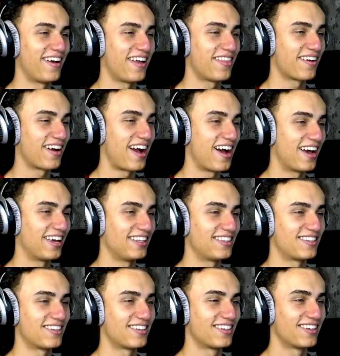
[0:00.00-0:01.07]
Oh, hey there, Ait.
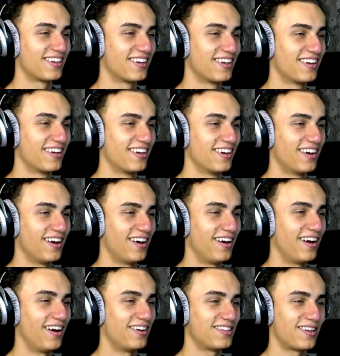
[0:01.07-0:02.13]

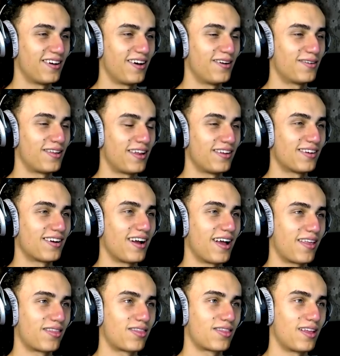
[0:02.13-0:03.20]
Oh, oh, hey there, Ait. All right,
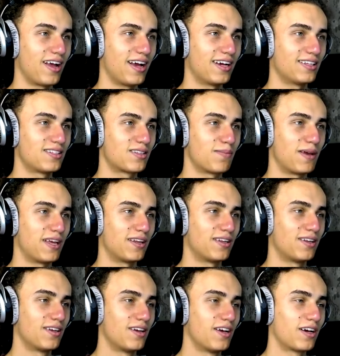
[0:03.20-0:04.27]
Josh. New bike. No,
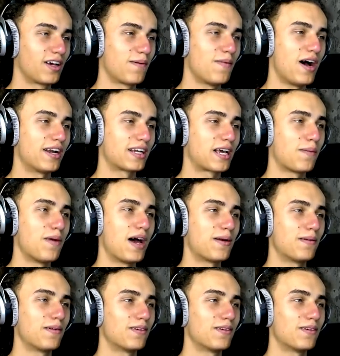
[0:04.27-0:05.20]
you don't want come on, that one. Come on,